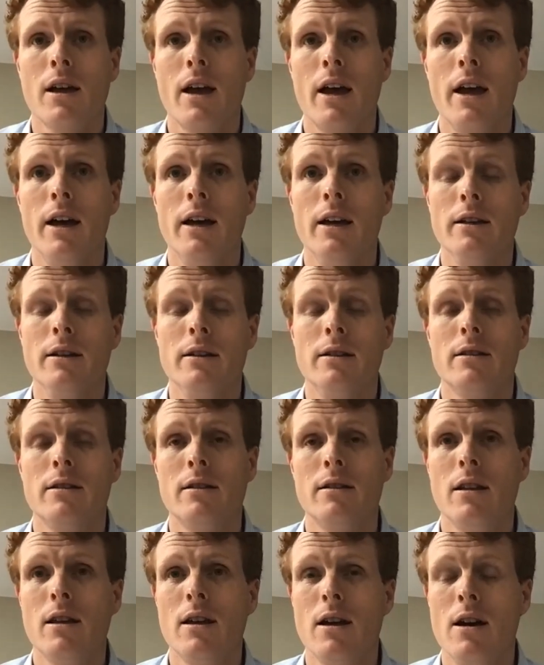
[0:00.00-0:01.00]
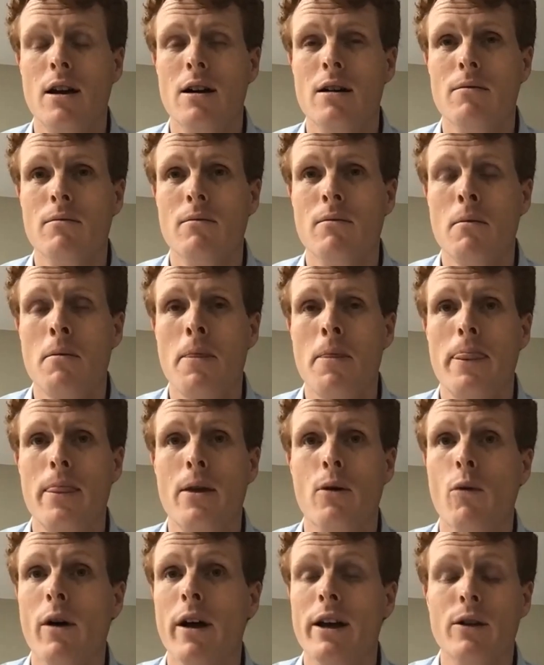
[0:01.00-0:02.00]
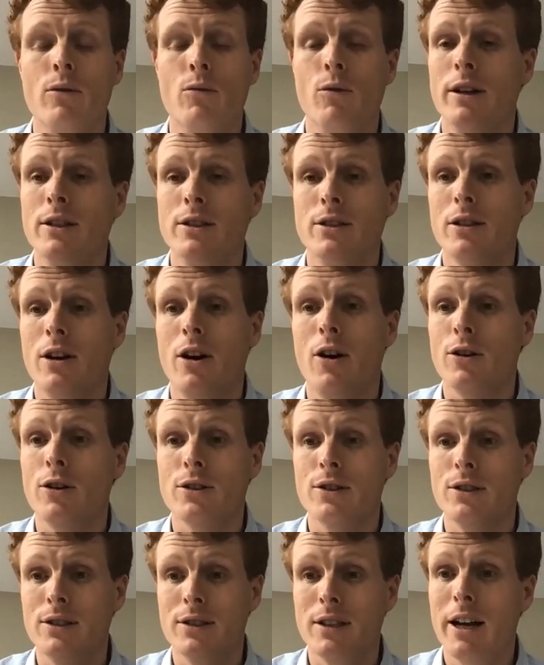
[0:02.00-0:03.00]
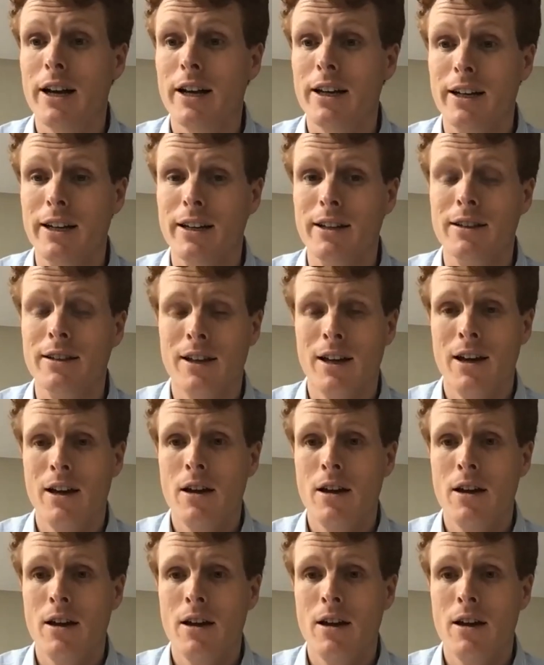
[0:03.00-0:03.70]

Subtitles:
And the way in which our society